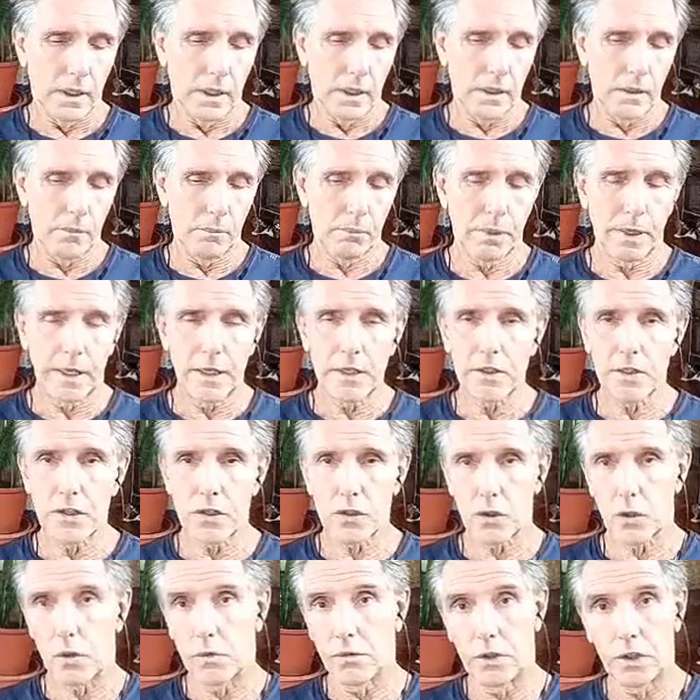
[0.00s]
in
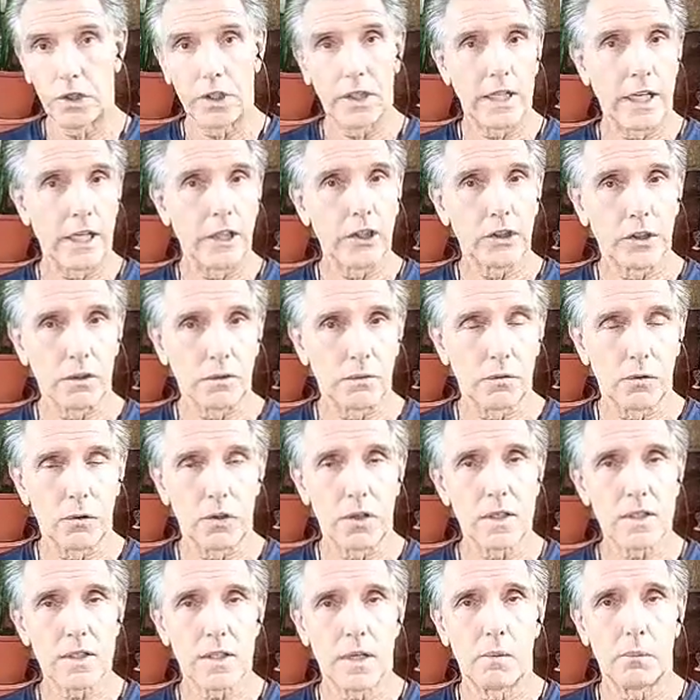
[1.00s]
places of irritation,
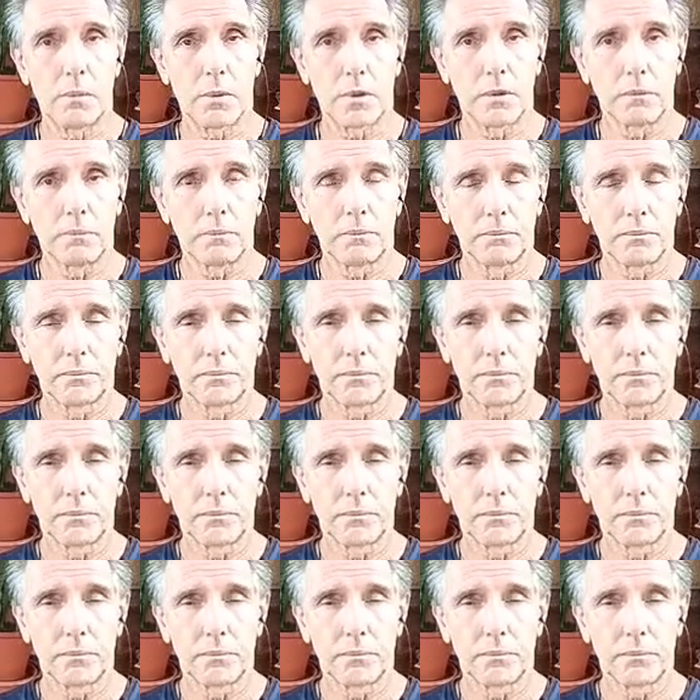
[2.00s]
for example,